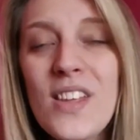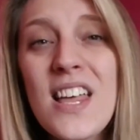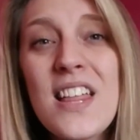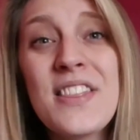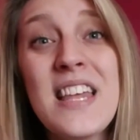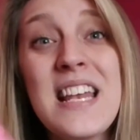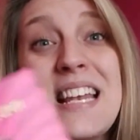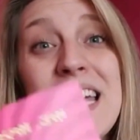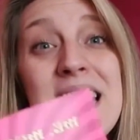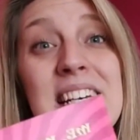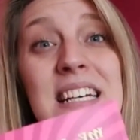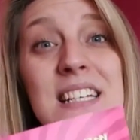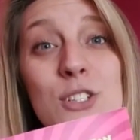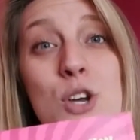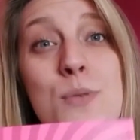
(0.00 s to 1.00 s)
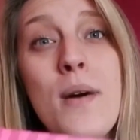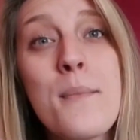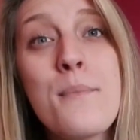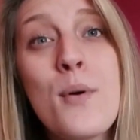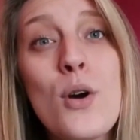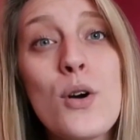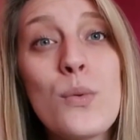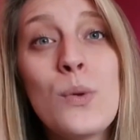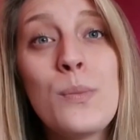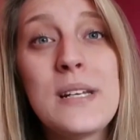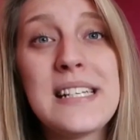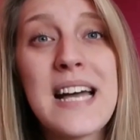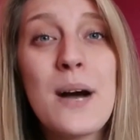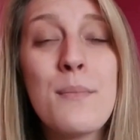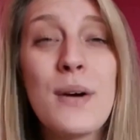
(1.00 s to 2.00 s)
The link to my book will be
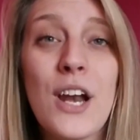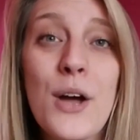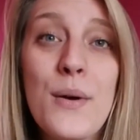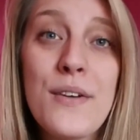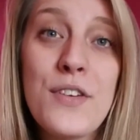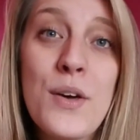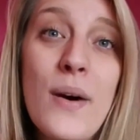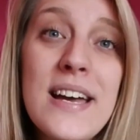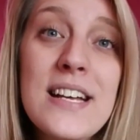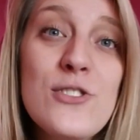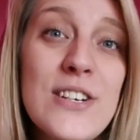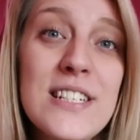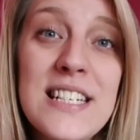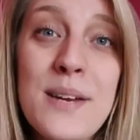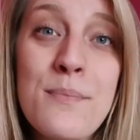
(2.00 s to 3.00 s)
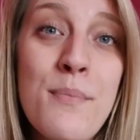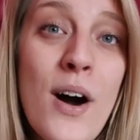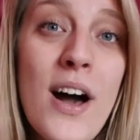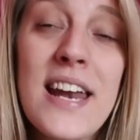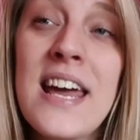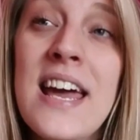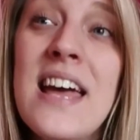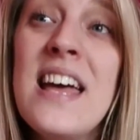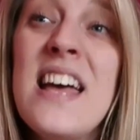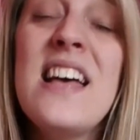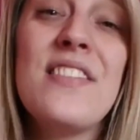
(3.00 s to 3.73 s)
down below if you are interested in buying it.